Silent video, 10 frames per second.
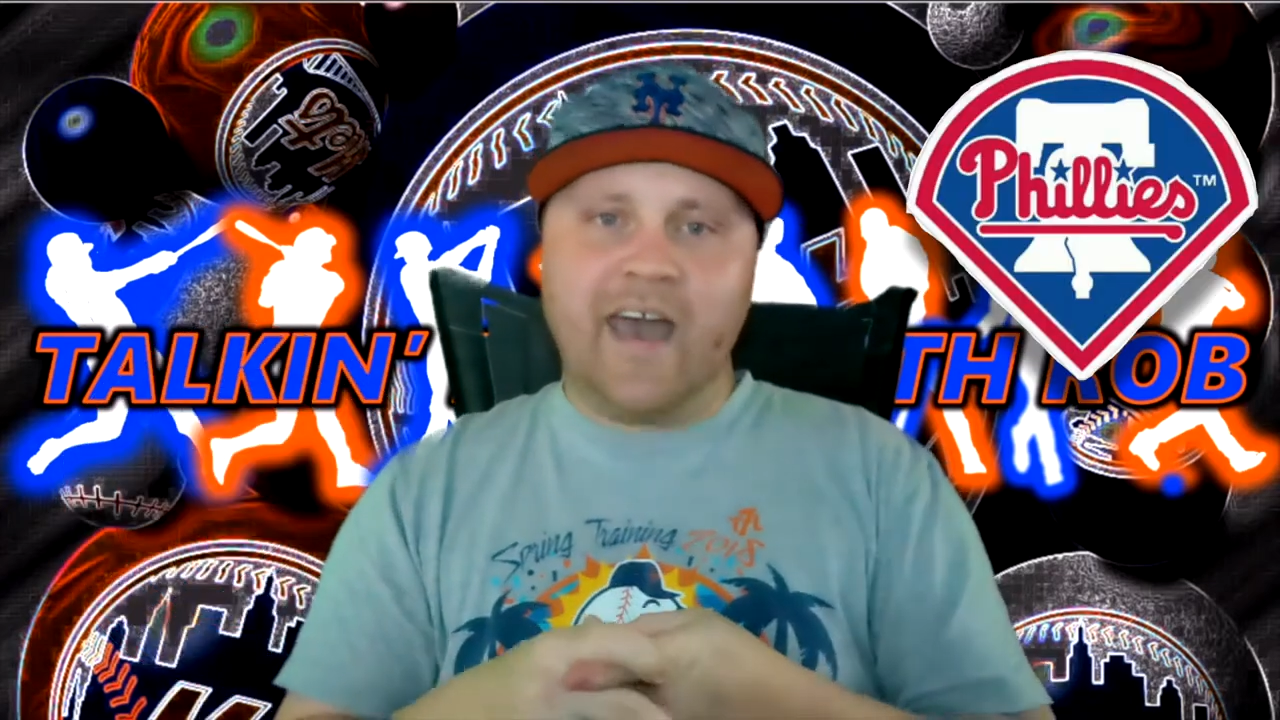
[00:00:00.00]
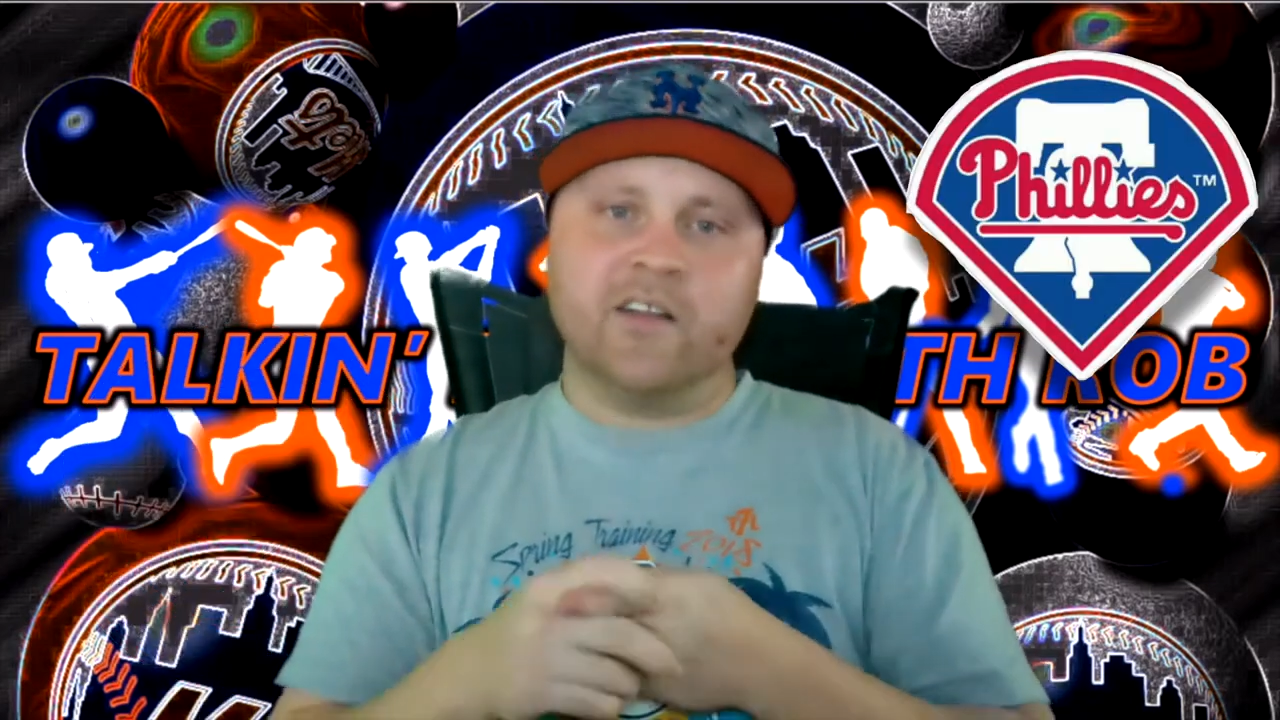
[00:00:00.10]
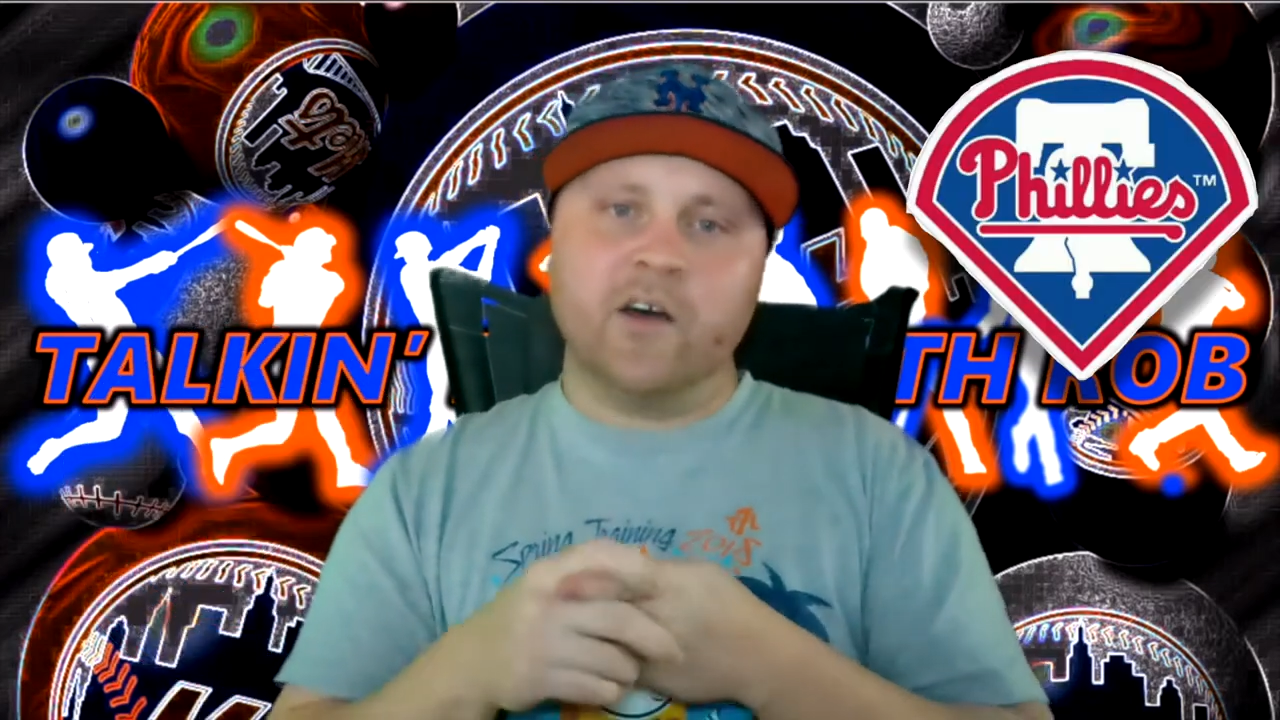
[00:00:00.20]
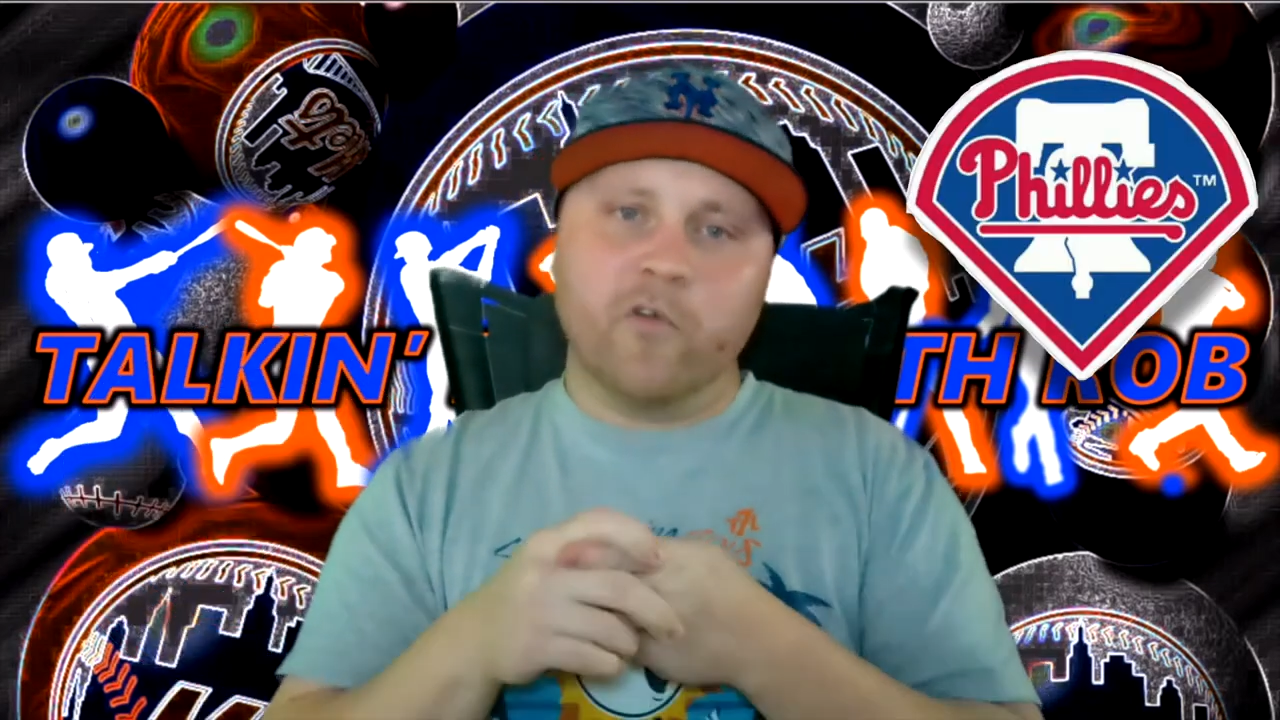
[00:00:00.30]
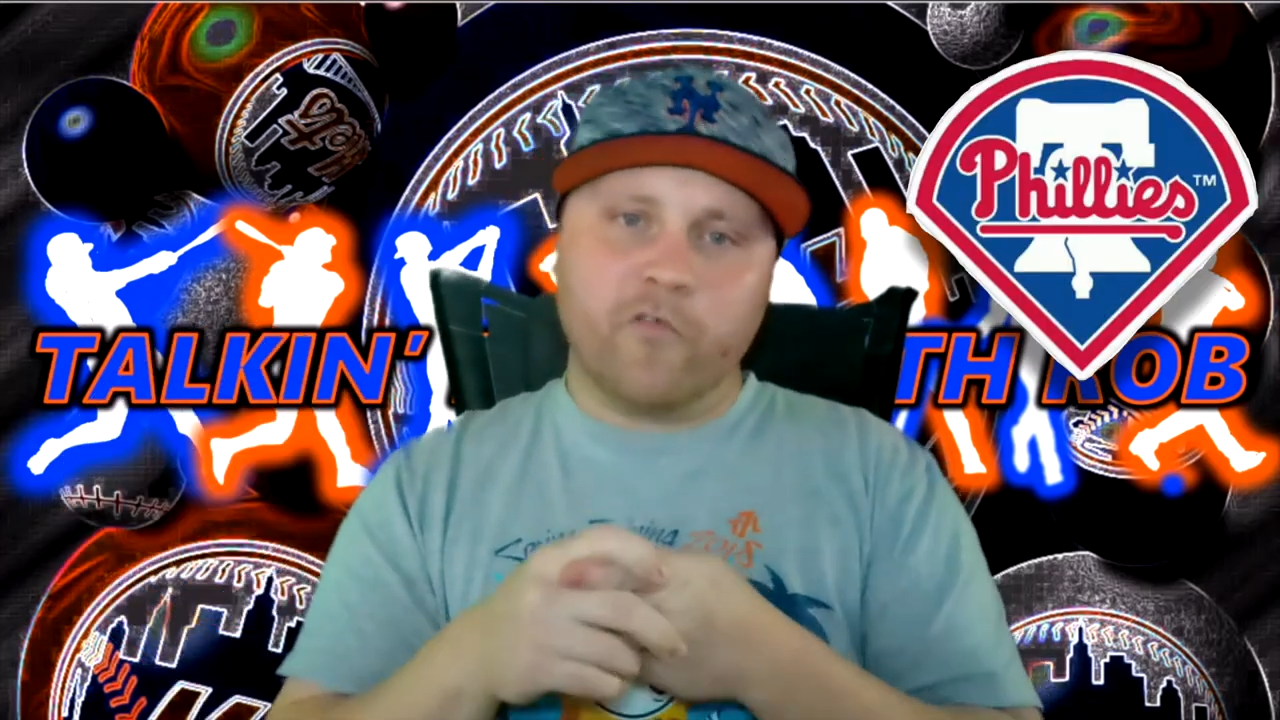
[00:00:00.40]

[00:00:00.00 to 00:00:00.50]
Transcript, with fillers: at number